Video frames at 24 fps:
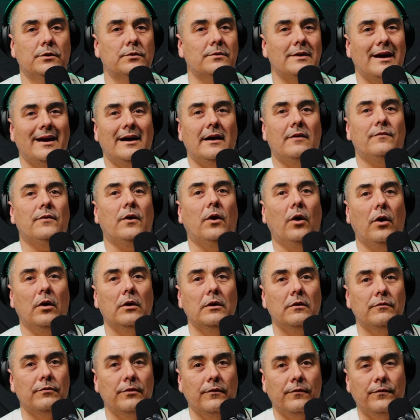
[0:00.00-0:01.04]
you don't have
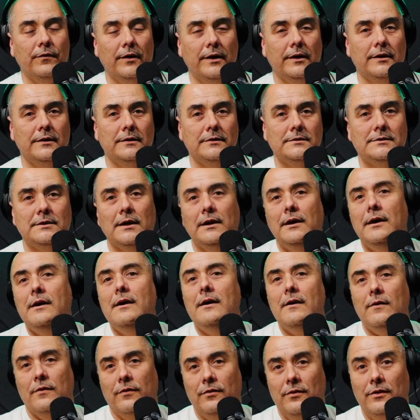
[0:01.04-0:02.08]
all of the funds,
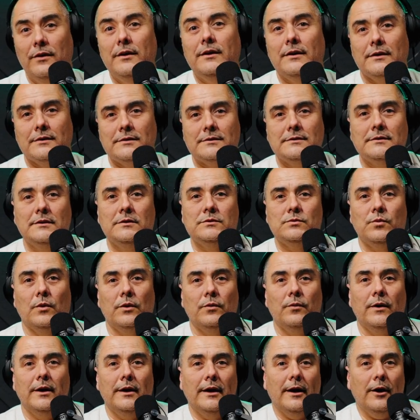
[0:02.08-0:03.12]
this is
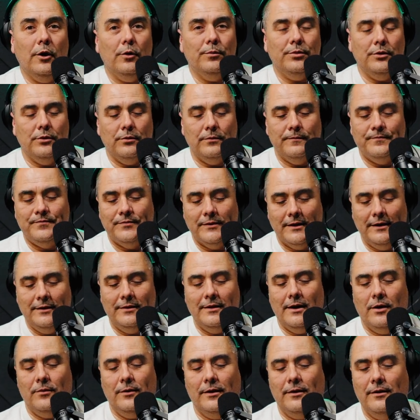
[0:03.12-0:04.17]
one way to help you in
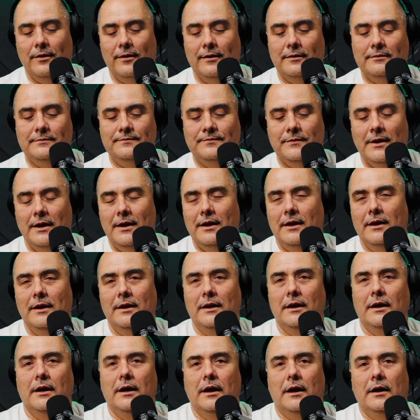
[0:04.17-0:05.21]
that regard.
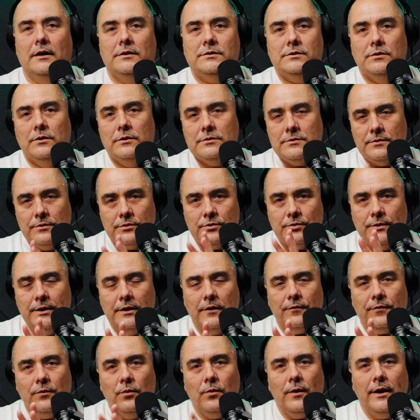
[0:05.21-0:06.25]
So those are three
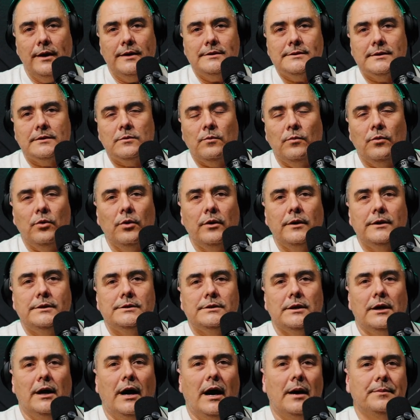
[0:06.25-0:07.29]
different ways that the
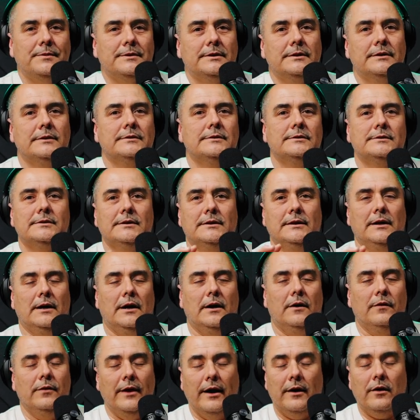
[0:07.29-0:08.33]
mortgage options
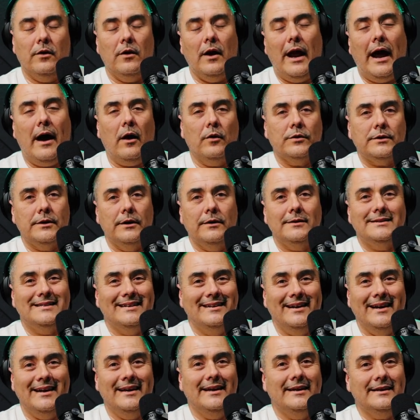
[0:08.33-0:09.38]
that are out there
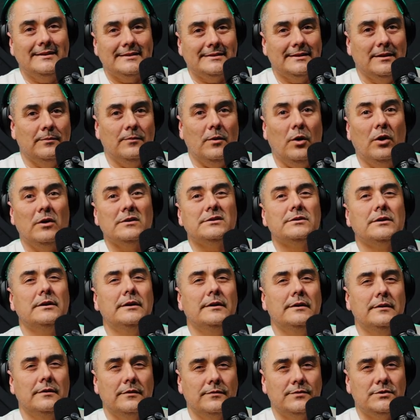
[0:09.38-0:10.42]
today, some
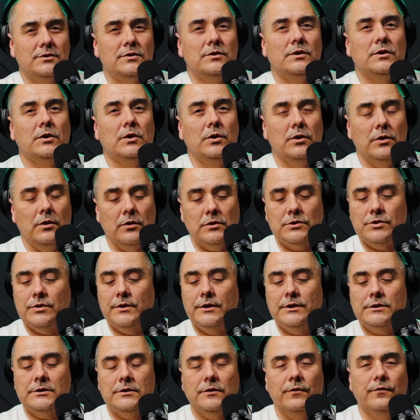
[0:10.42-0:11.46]
alternatives to the good old
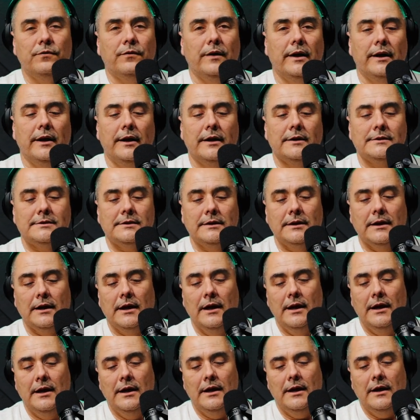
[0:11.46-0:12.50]
traditional financing
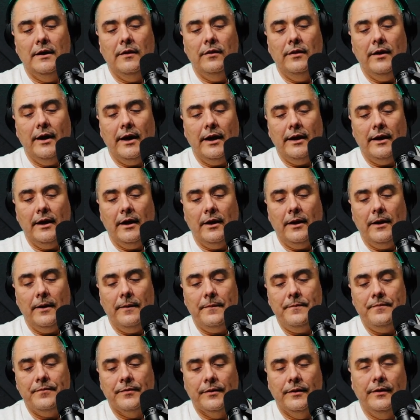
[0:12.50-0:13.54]

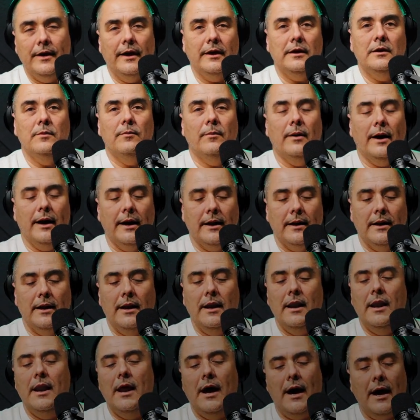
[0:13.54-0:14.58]
that you might
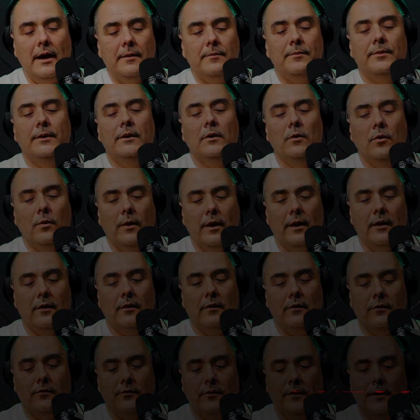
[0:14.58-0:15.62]
not be aware
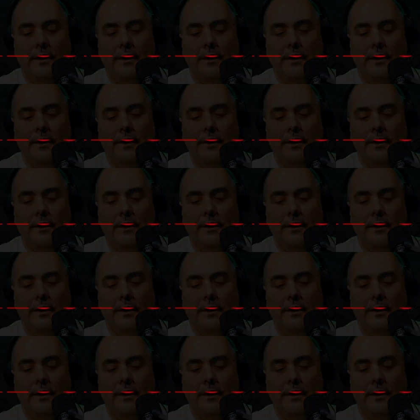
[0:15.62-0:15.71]
of.